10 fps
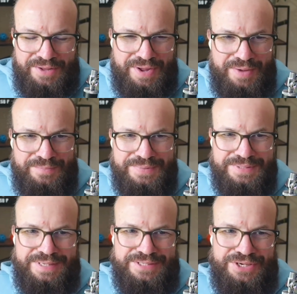sooner
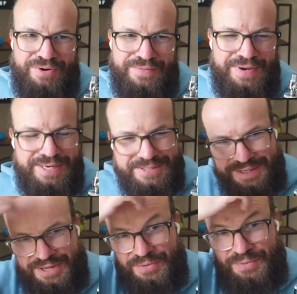rather than later. I know that
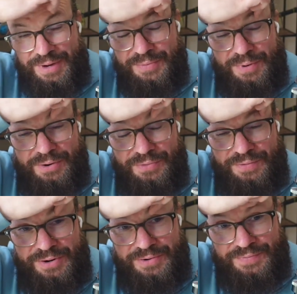we're well on the road for
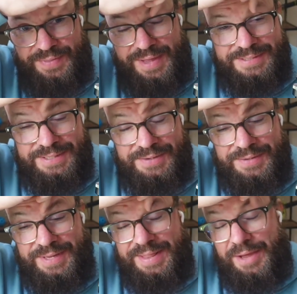that. So yeah, that'd
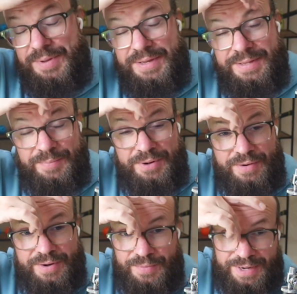be great when
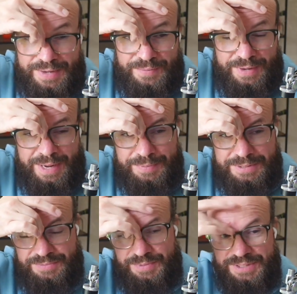it happens, and we can
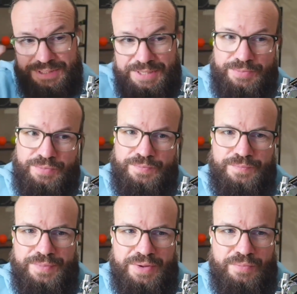see
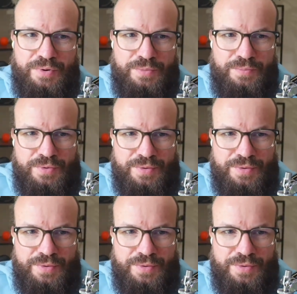what will come of that,